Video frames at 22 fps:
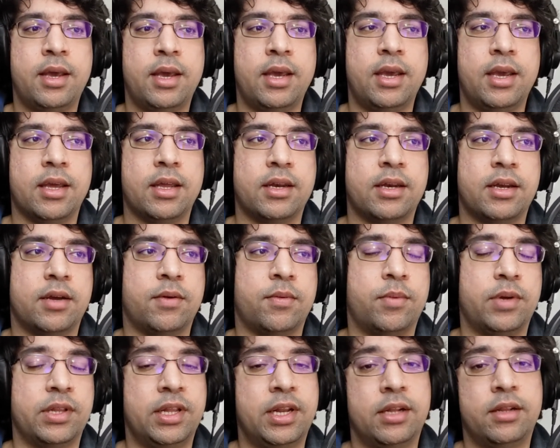And
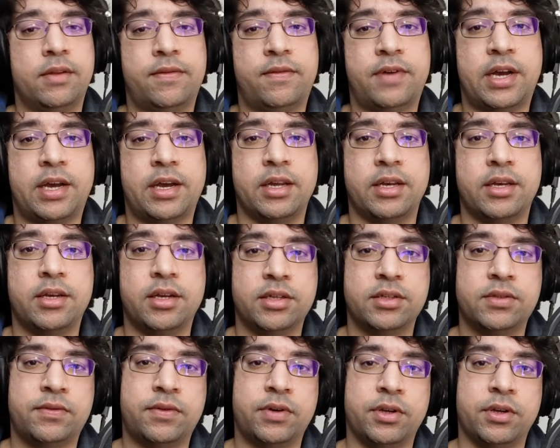what Netlify
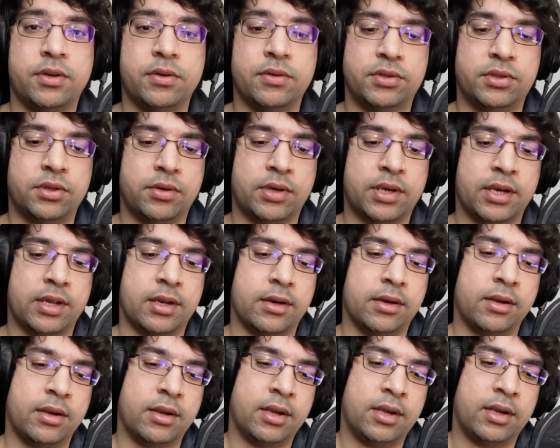does for you is you
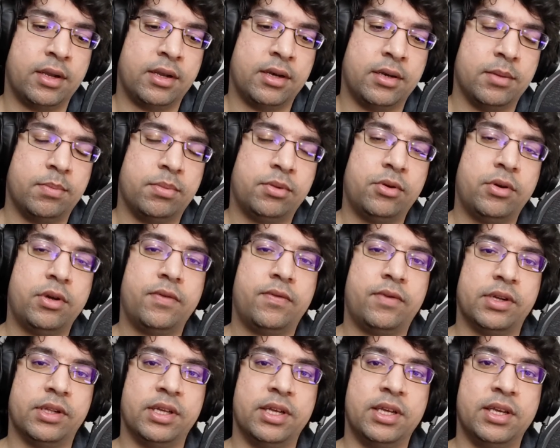can deploy
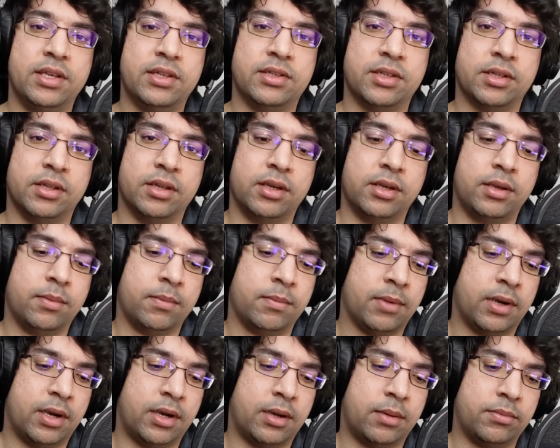really easily
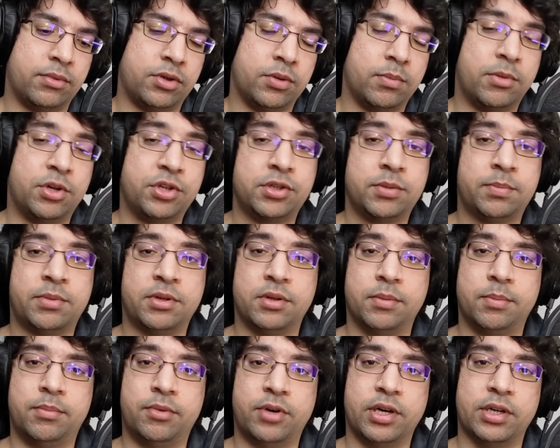to
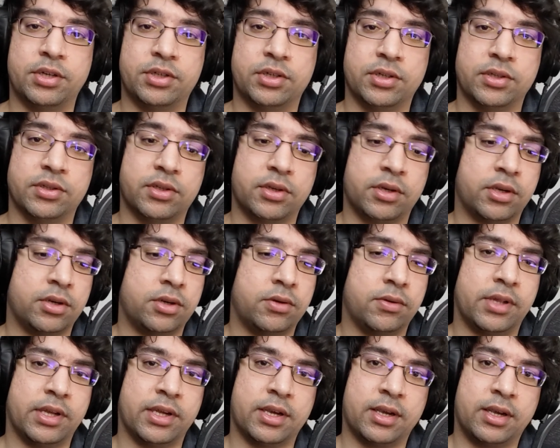multiple branches. So you can
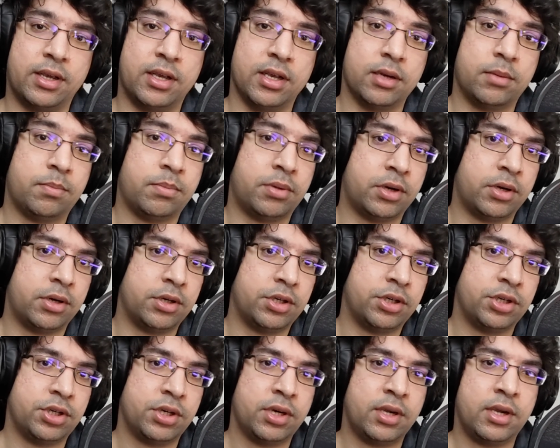do like a git
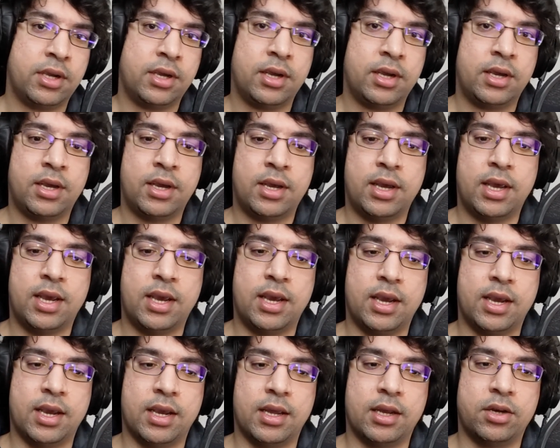push,
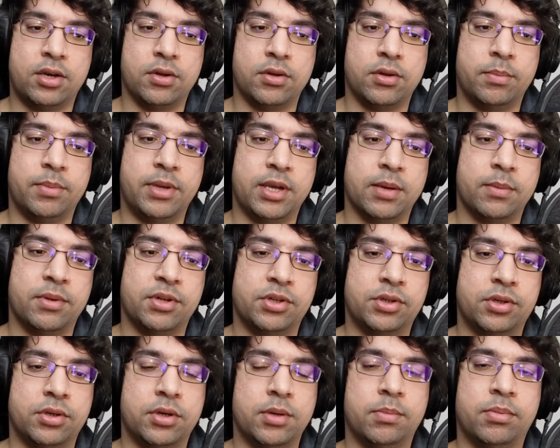and you'll be
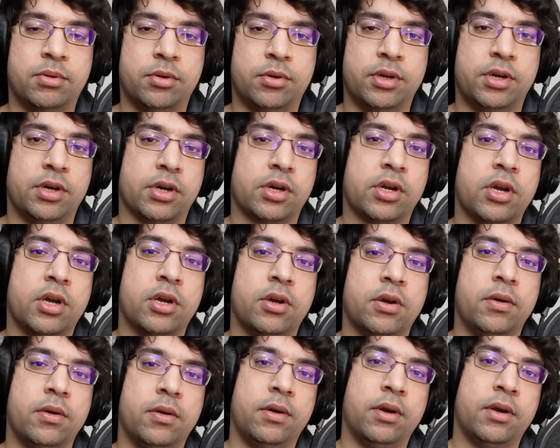able to deploy your
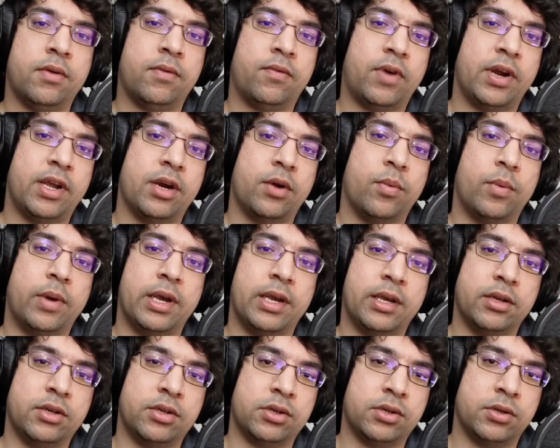code right
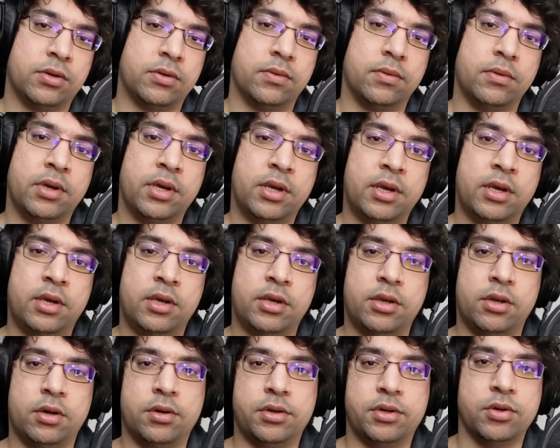away to
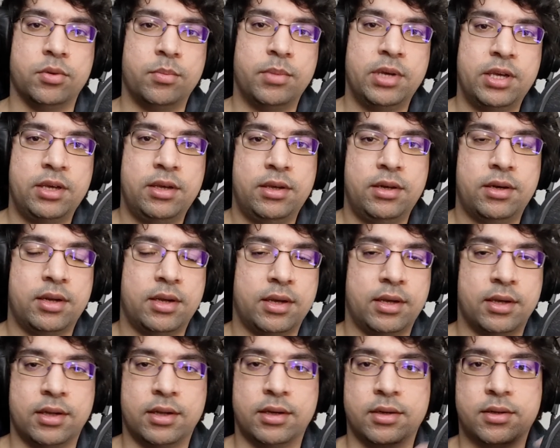your domain,
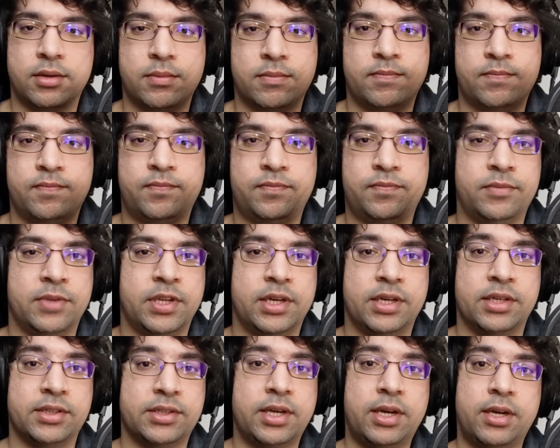and
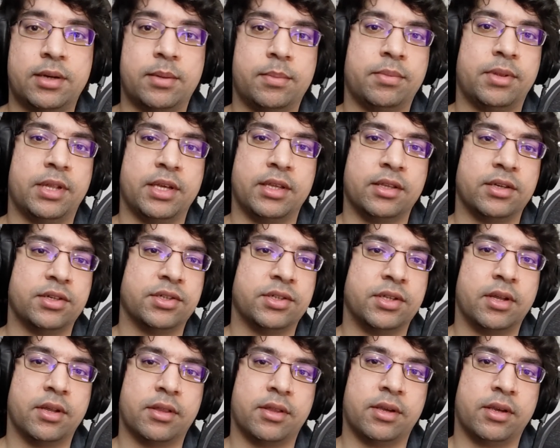it's up. Like
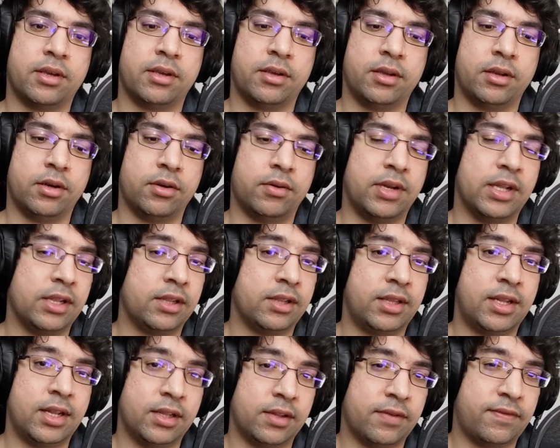there's nothing,
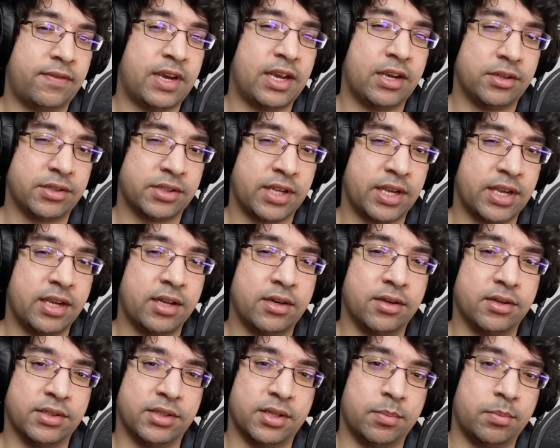Netlify also
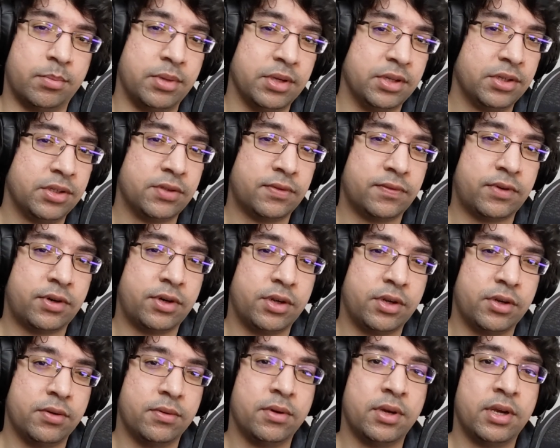handles the builds for
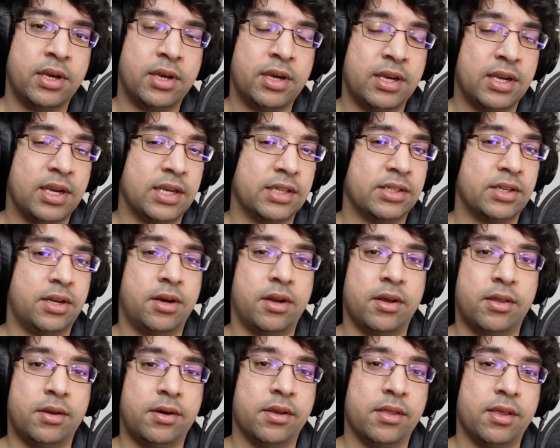you. That's
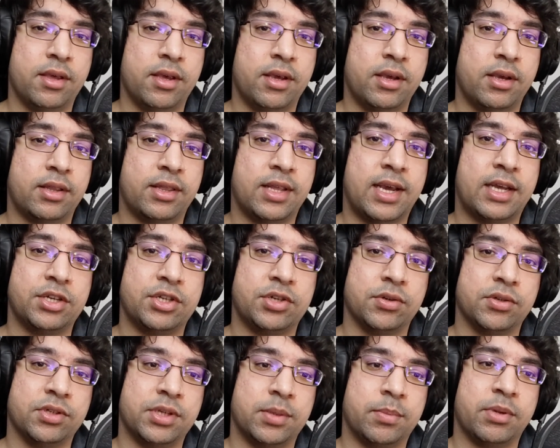another thing
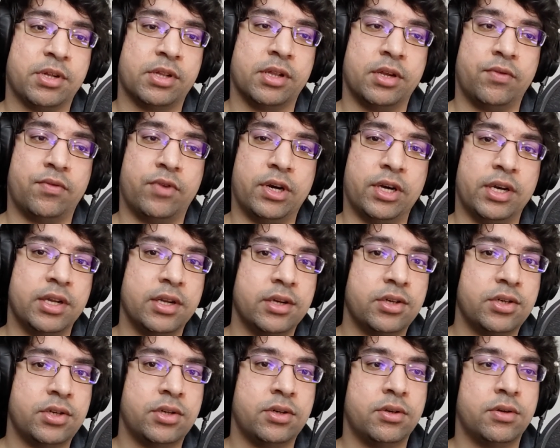that you'll typically run
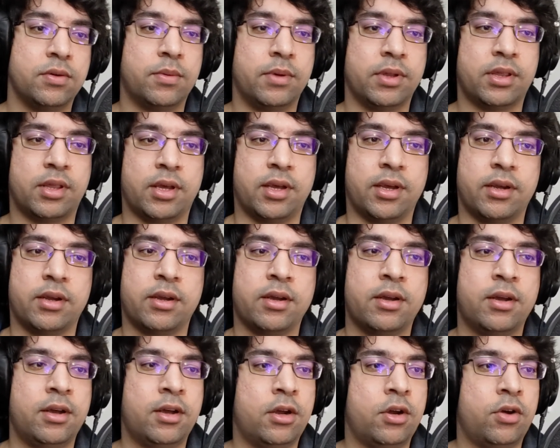into with like
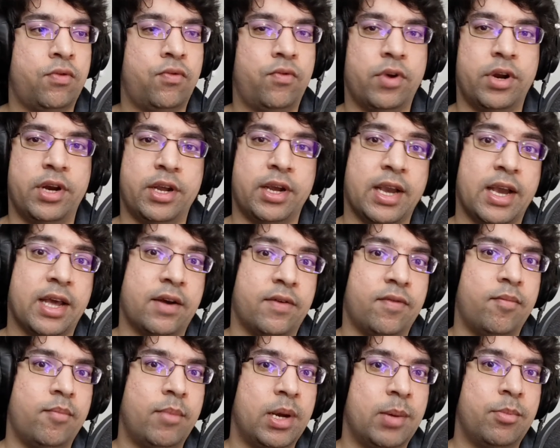running
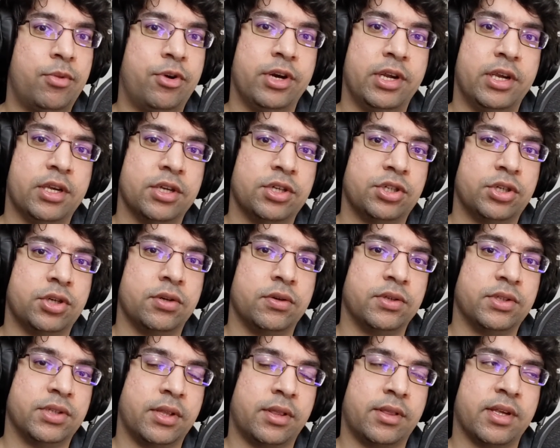out of memory
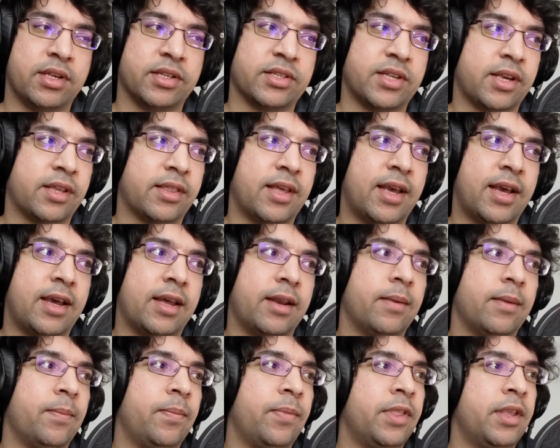issues and things like
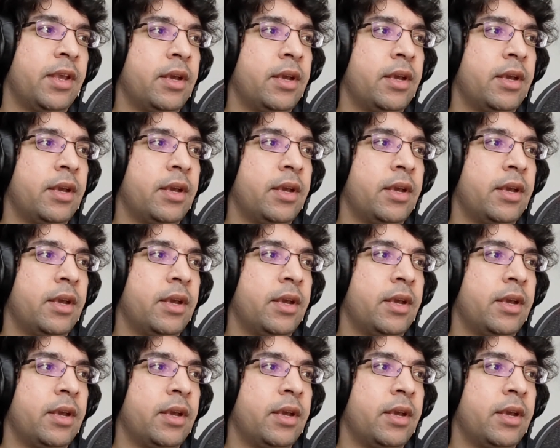that.